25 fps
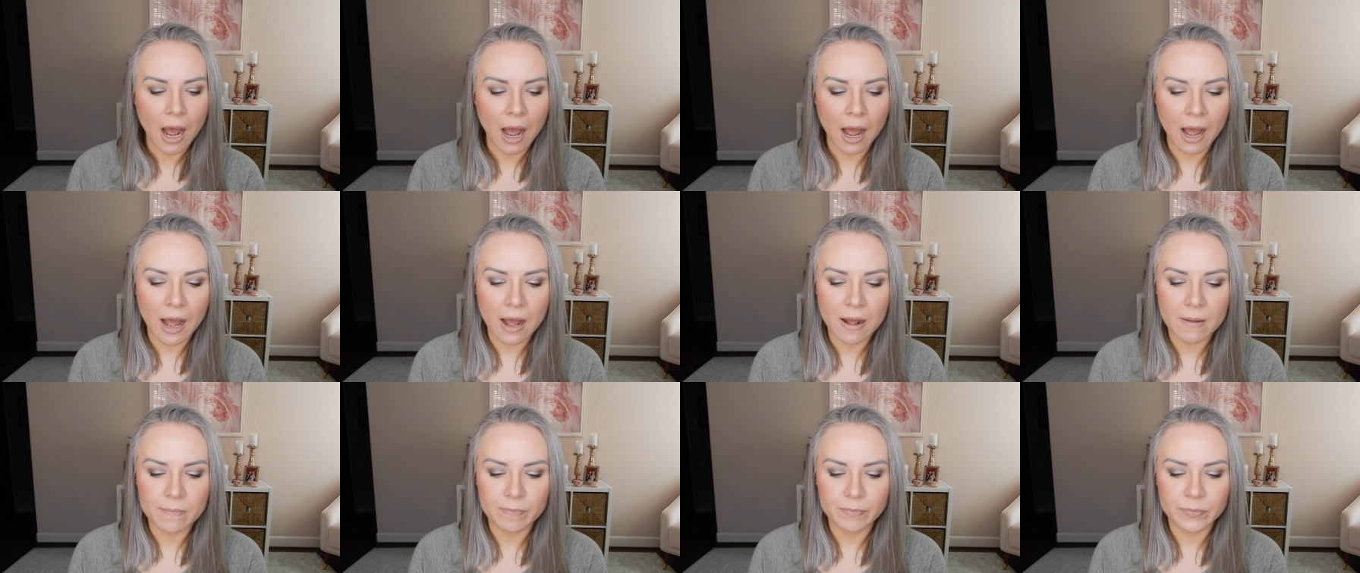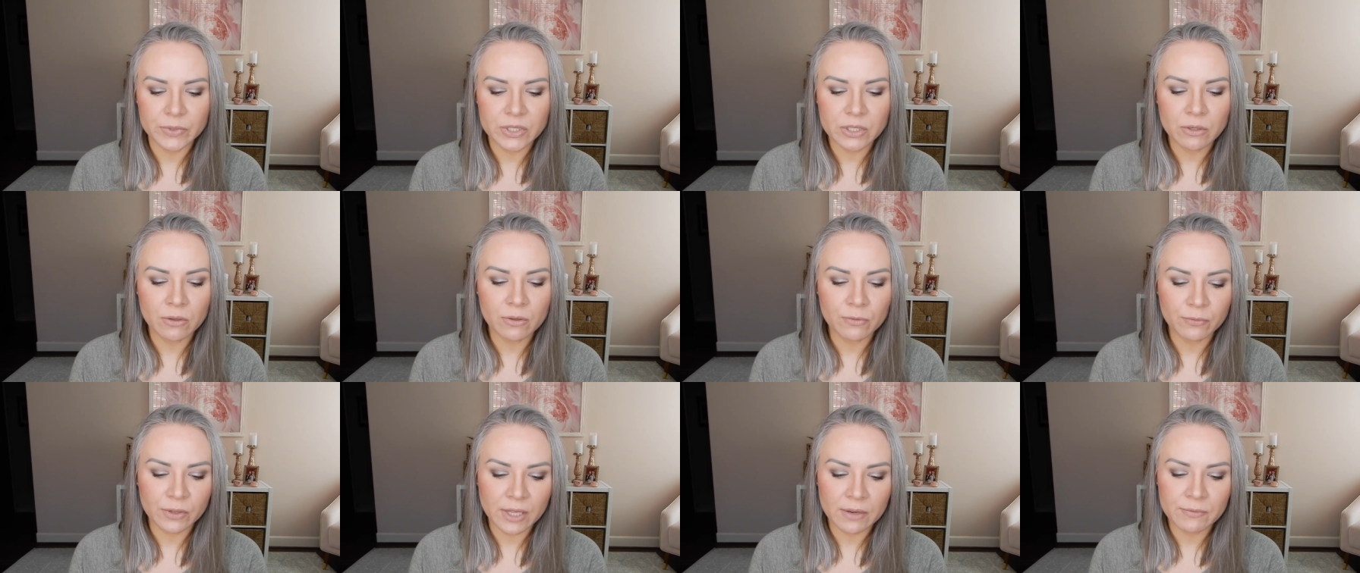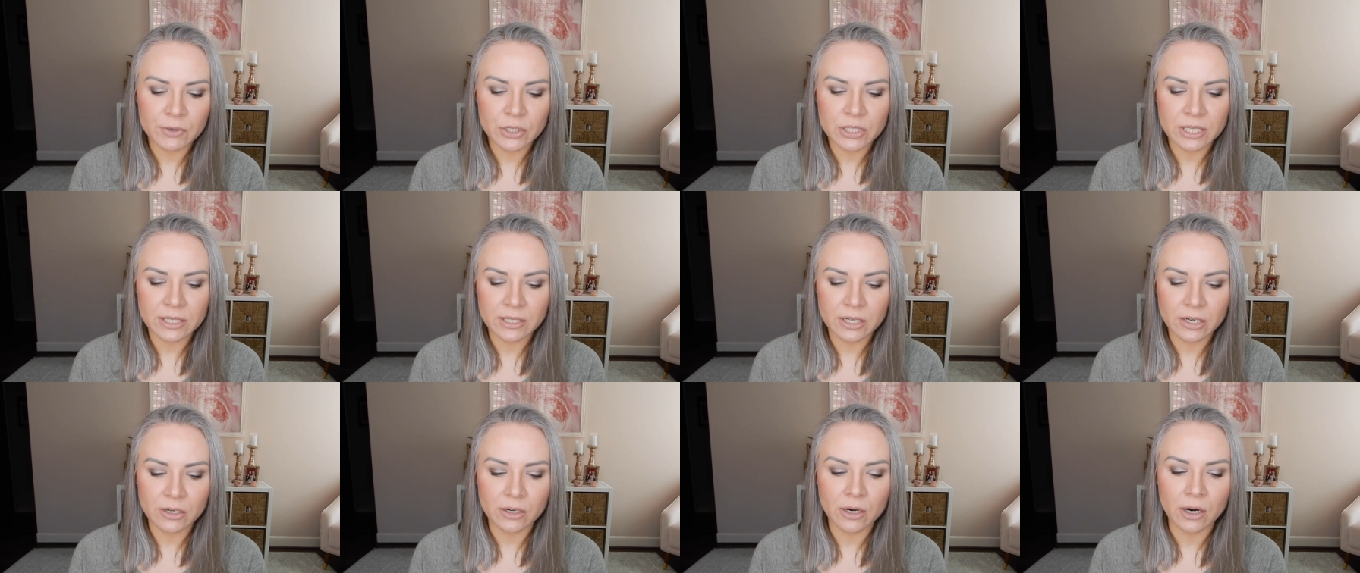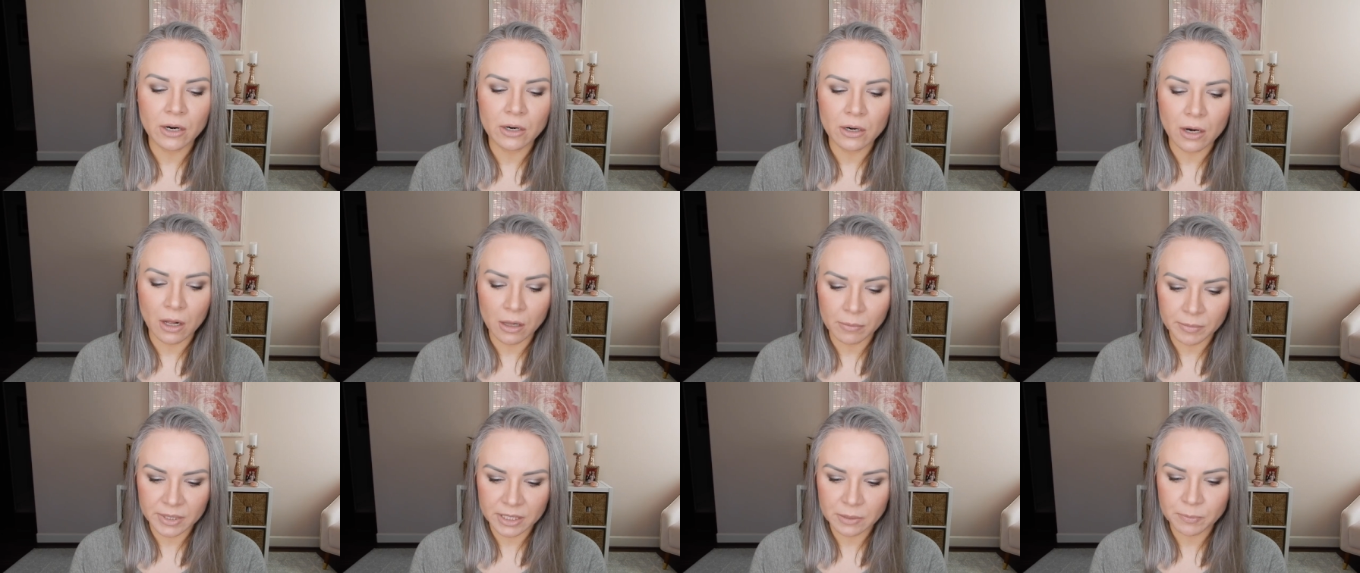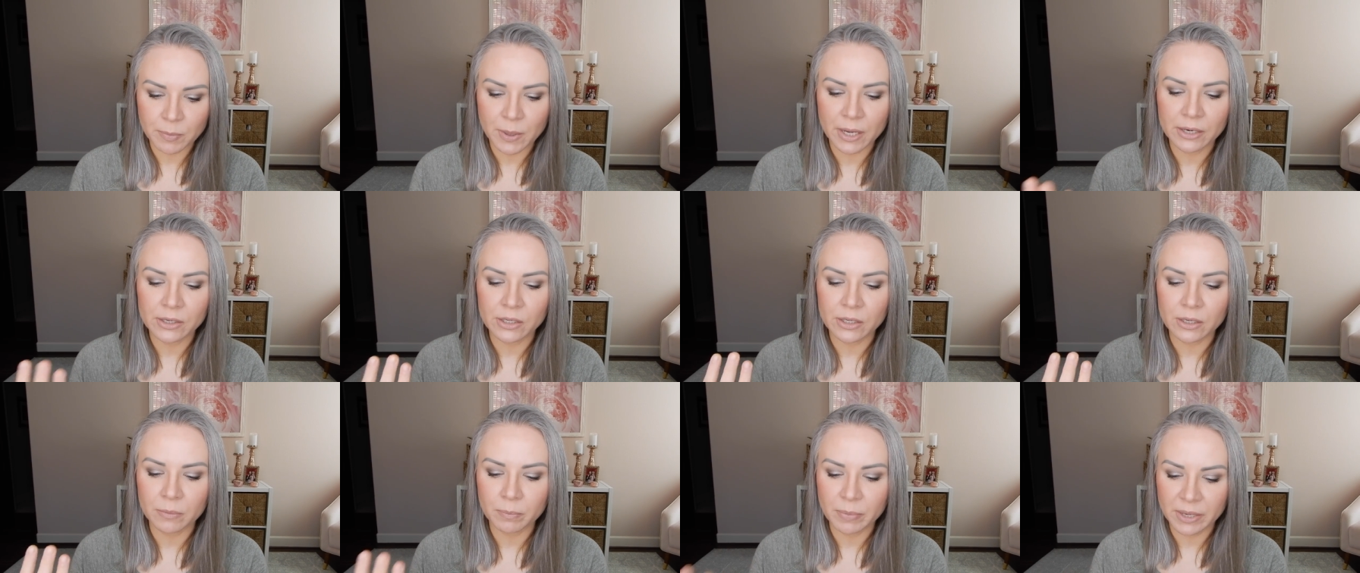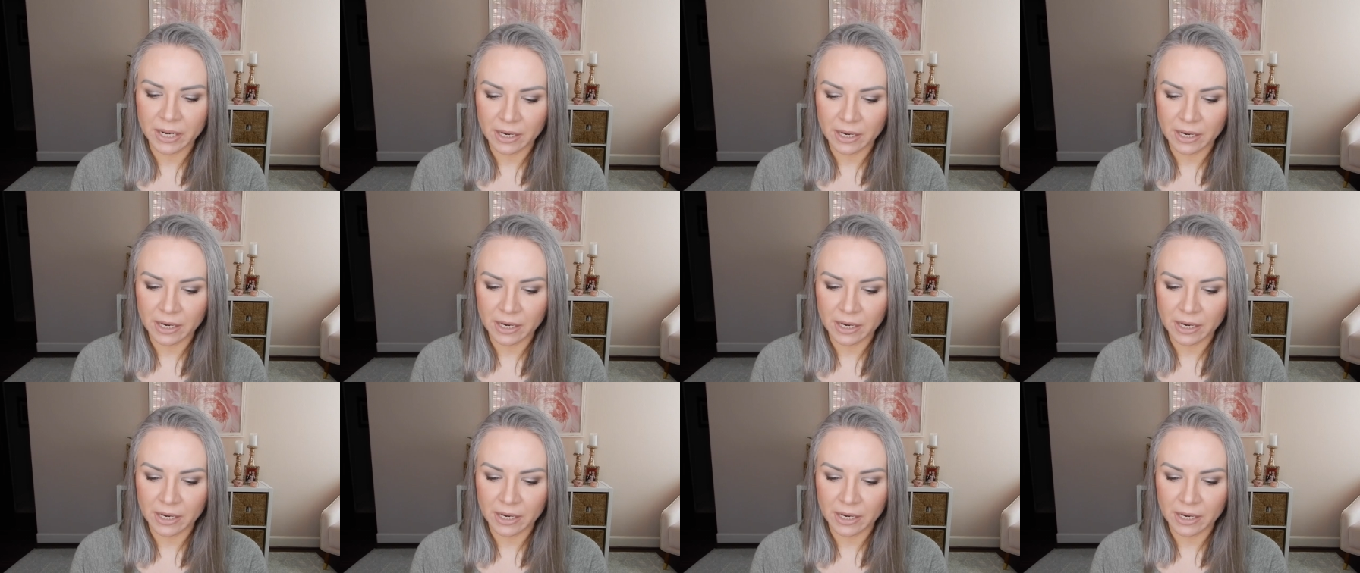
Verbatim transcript: Um, so the flavors in here are almond butter,